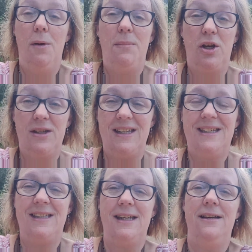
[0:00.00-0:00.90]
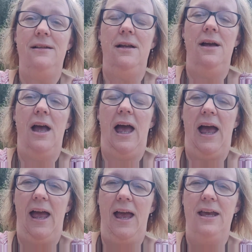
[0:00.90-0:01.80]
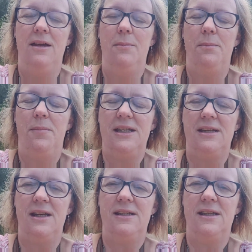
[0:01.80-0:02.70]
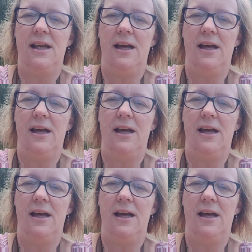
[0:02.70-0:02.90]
because it's still a business